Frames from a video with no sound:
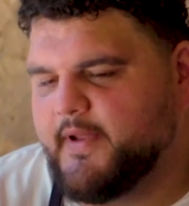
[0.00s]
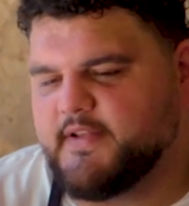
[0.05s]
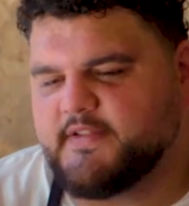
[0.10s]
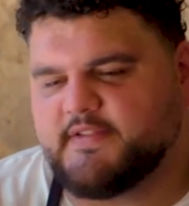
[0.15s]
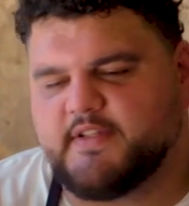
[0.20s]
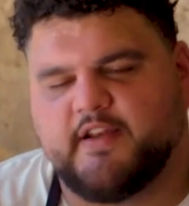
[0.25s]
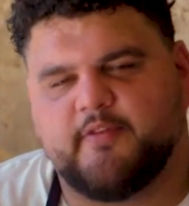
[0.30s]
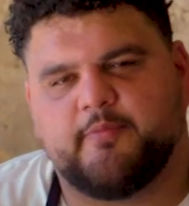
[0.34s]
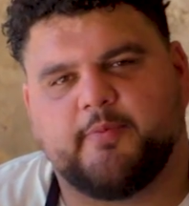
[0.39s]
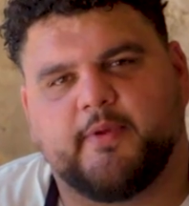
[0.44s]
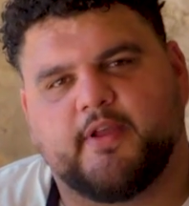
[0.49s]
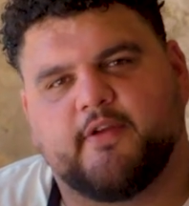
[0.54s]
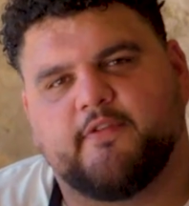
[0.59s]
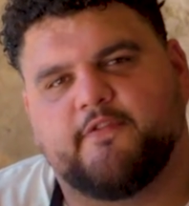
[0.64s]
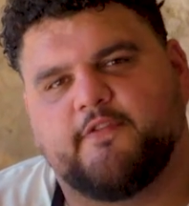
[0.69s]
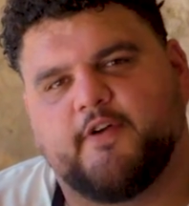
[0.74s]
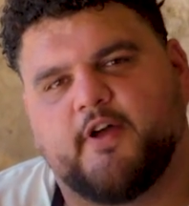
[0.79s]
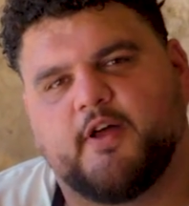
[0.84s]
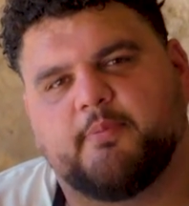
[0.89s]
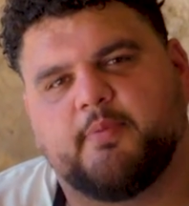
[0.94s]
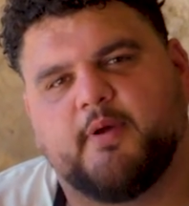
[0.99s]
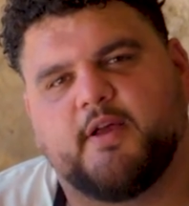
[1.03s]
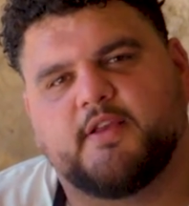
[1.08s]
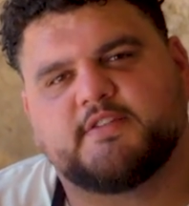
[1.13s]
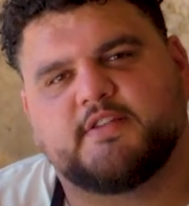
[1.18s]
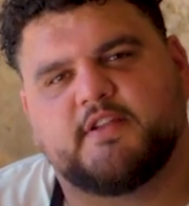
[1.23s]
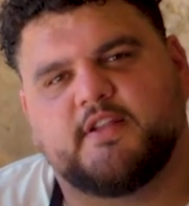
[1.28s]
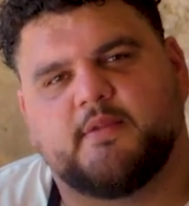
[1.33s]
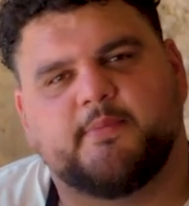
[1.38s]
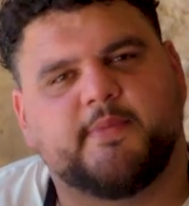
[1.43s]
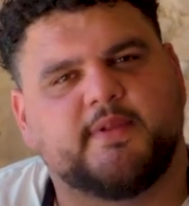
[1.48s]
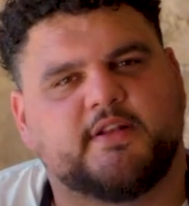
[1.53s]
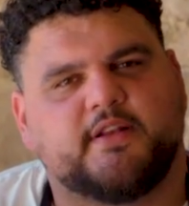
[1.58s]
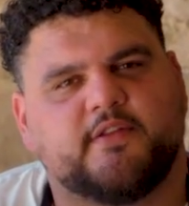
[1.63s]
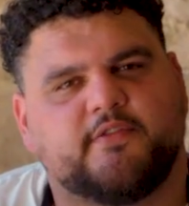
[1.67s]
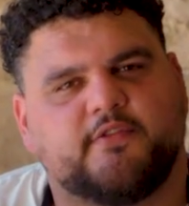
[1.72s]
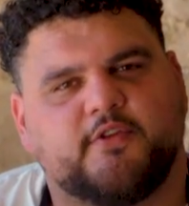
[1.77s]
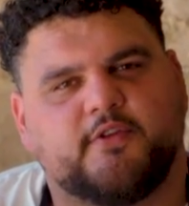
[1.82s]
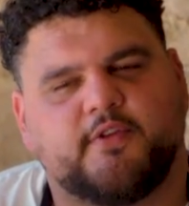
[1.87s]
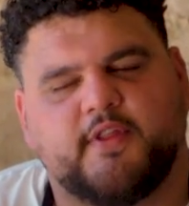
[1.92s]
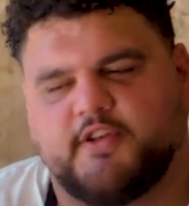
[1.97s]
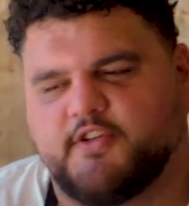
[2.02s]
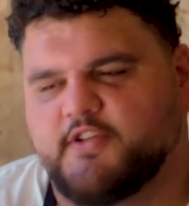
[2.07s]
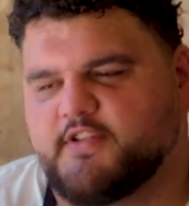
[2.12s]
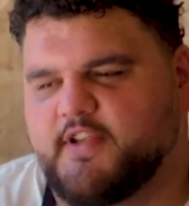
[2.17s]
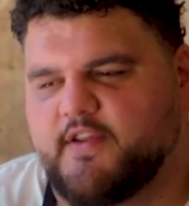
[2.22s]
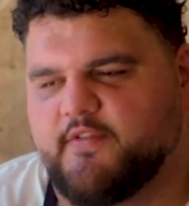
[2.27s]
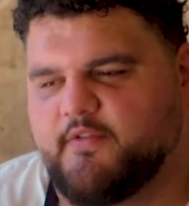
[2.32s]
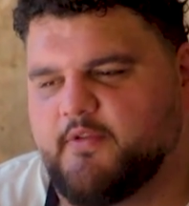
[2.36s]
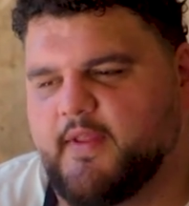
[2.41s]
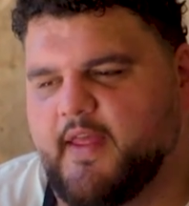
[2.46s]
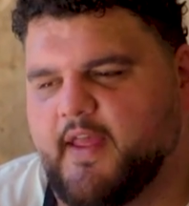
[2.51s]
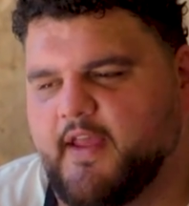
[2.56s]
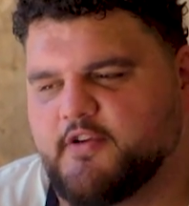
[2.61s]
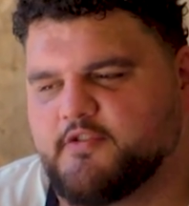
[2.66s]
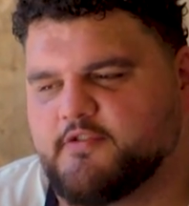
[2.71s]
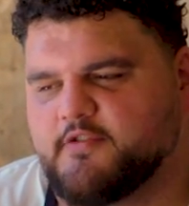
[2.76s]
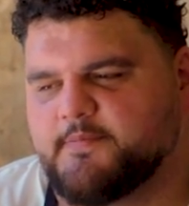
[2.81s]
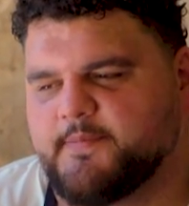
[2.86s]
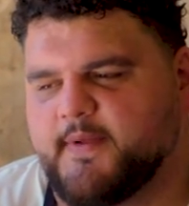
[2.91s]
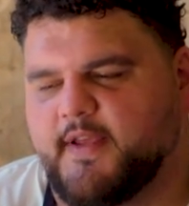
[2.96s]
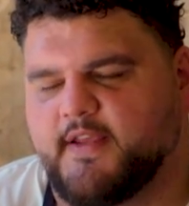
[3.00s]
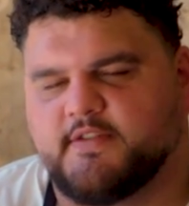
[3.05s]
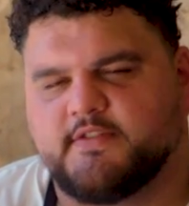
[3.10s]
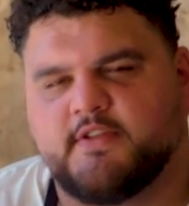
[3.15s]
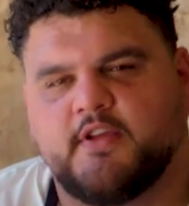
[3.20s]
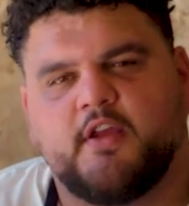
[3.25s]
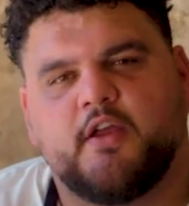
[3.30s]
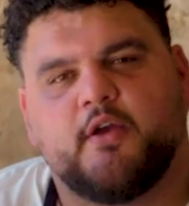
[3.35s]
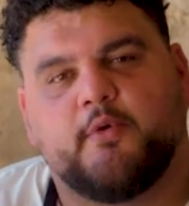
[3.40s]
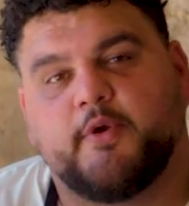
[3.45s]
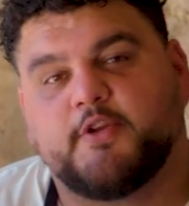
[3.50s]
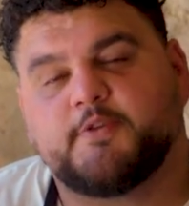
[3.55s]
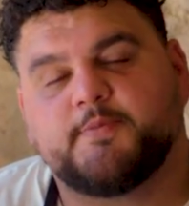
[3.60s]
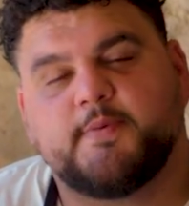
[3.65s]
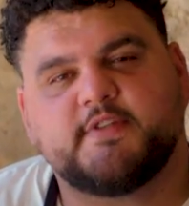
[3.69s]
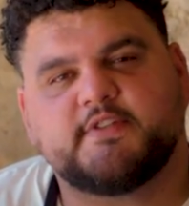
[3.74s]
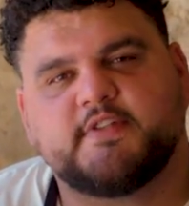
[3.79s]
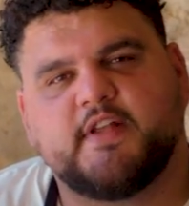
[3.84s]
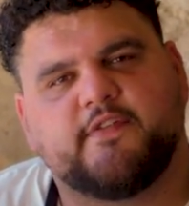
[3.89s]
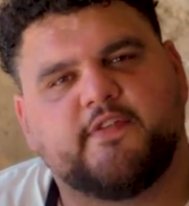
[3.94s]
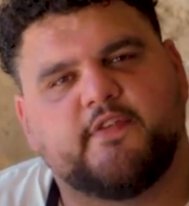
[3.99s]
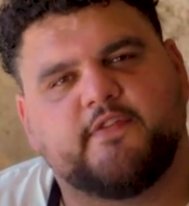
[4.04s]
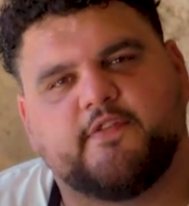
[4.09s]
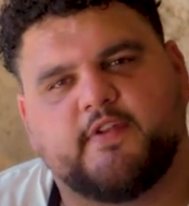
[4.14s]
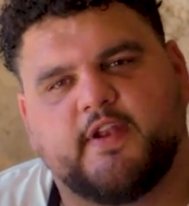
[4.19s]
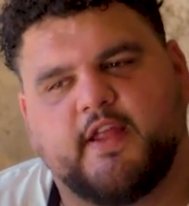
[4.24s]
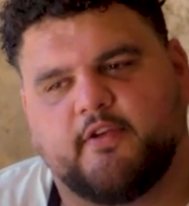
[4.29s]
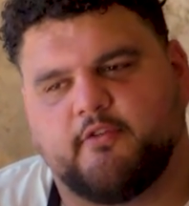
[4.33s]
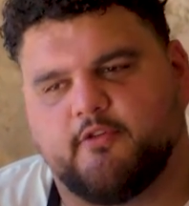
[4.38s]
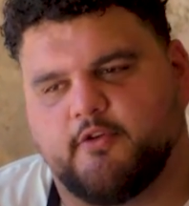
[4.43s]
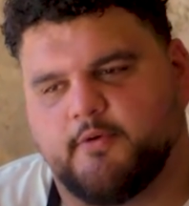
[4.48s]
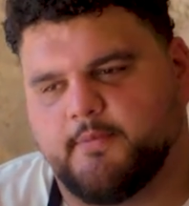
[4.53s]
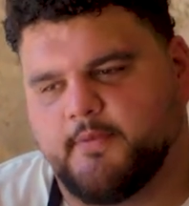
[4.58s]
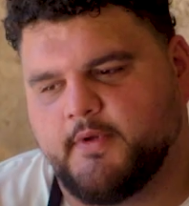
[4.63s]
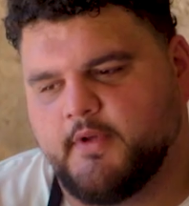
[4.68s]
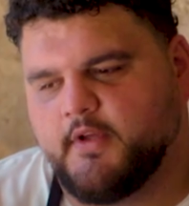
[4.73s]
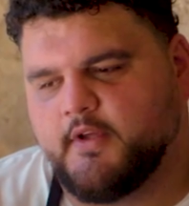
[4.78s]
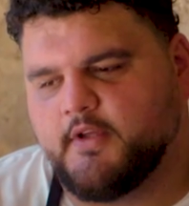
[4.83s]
instead of putting a third person in the middle of you, they just give you that extra space, which means nothing for legroom.